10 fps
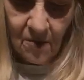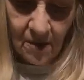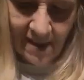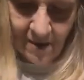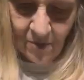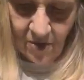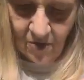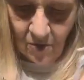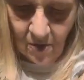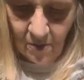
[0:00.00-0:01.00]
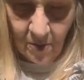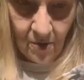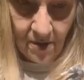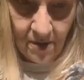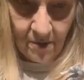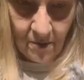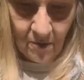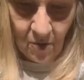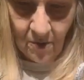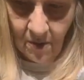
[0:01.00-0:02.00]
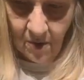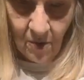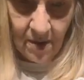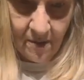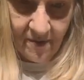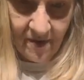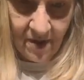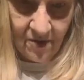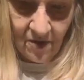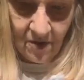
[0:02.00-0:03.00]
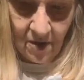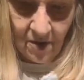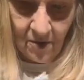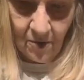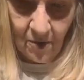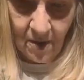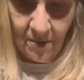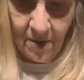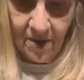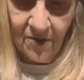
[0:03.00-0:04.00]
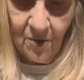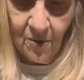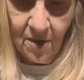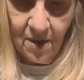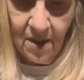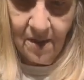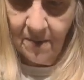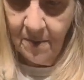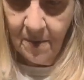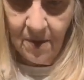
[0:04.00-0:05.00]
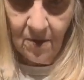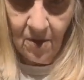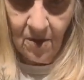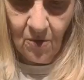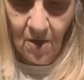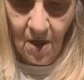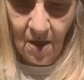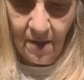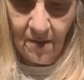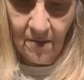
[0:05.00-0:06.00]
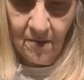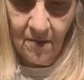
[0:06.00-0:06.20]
Now I'm just going to put him, I want him facing the other way, but I do want him to be a little higher.